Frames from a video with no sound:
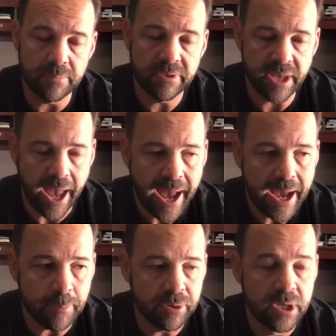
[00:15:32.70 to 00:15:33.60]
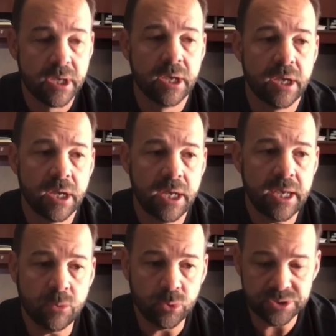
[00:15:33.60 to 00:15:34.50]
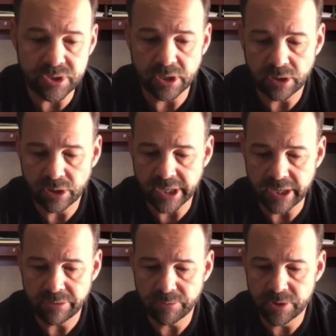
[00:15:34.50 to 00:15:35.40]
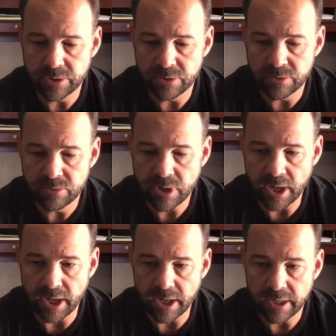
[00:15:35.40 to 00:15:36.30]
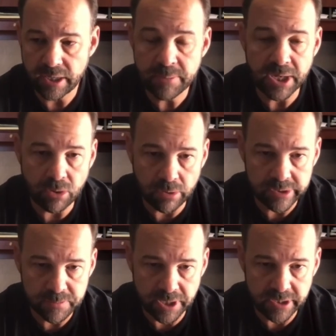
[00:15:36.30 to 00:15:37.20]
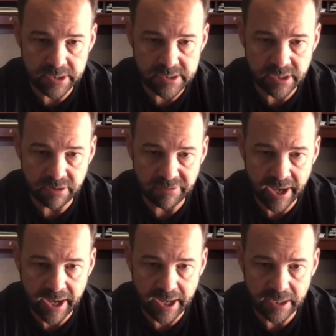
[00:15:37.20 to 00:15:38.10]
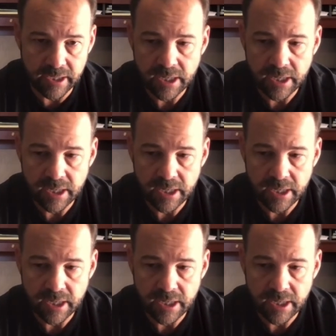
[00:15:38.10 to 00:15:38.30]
The app, it will start looking through email correspondence that you've had,